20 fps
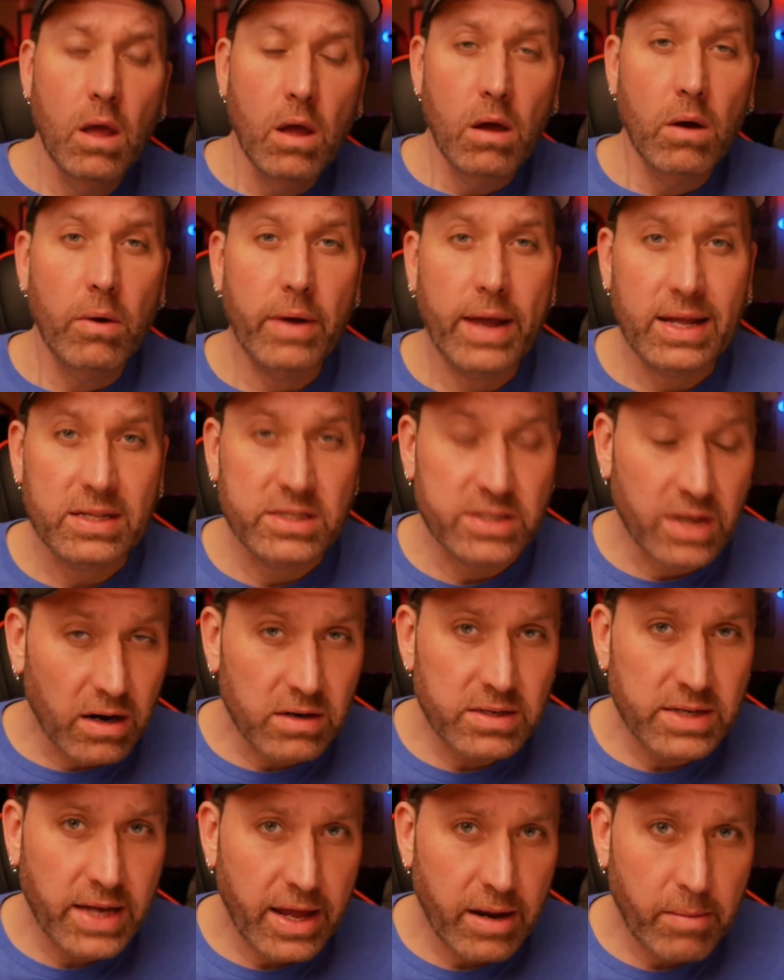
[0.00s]
We got
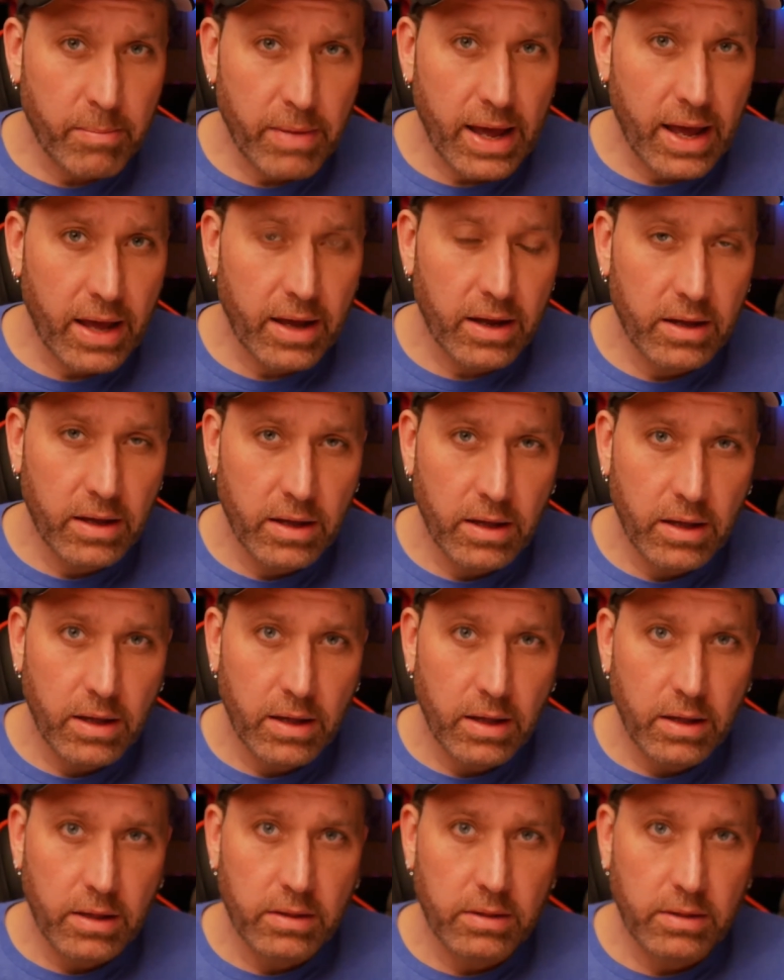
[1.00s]
Zartan back.
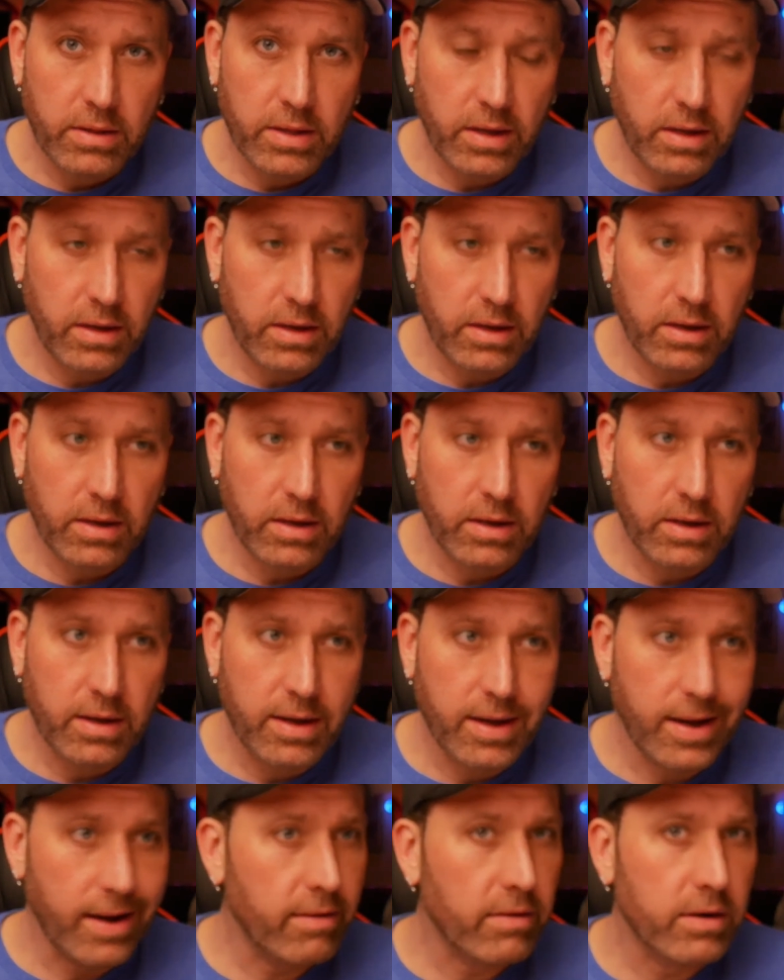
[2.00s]
The
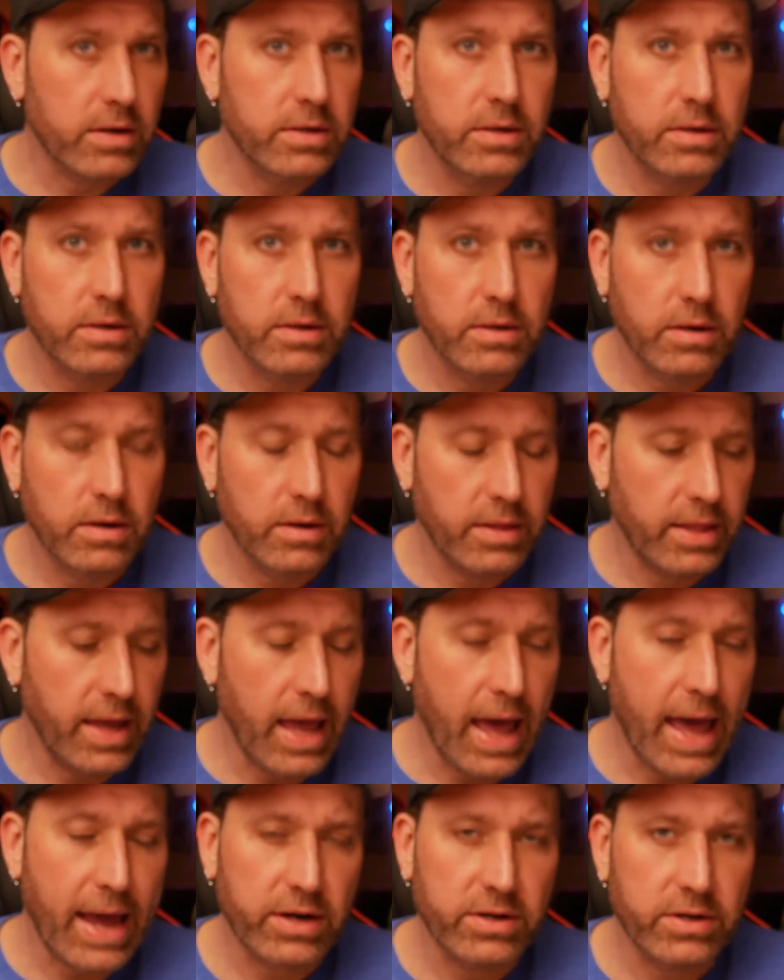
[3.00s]
character, or
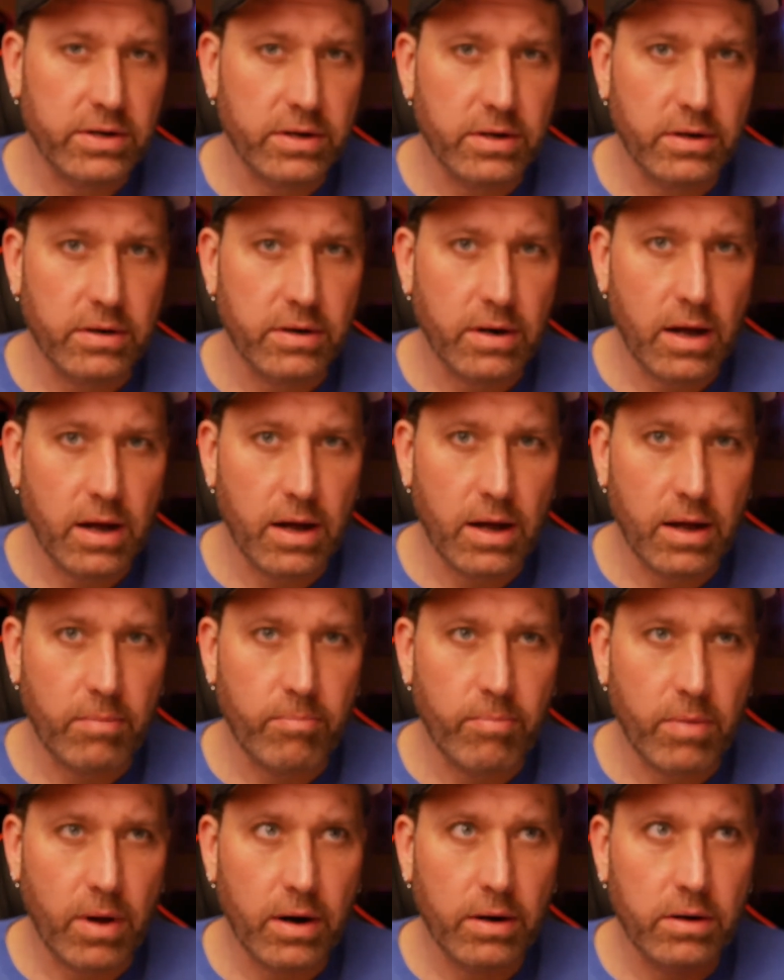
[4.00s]
the actor,
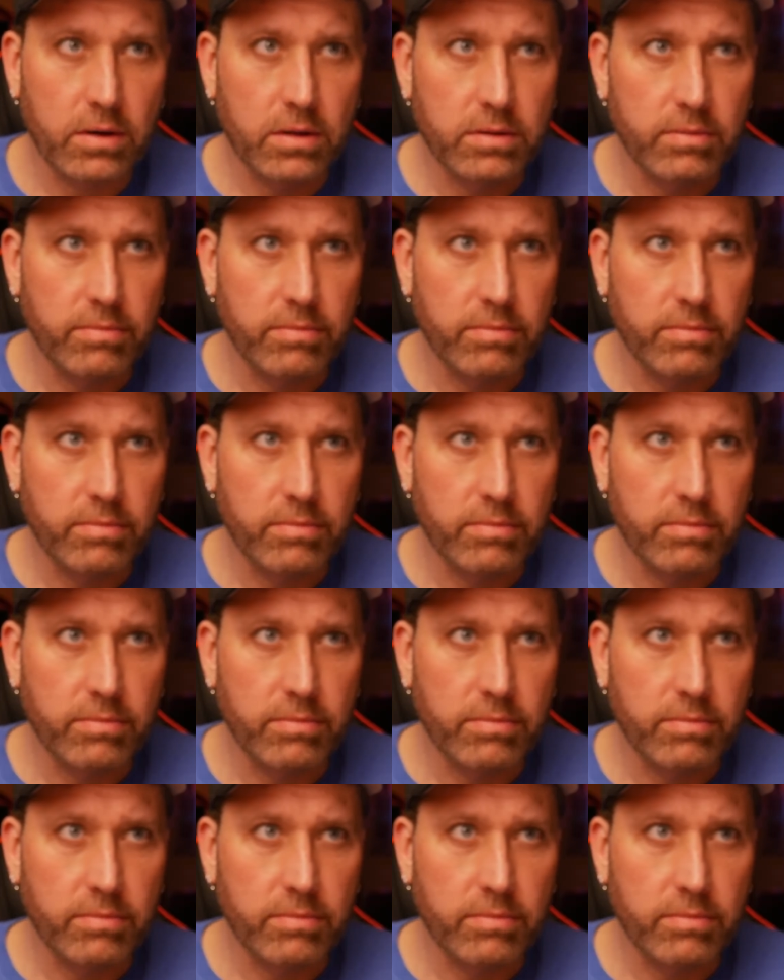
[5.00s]
Arnold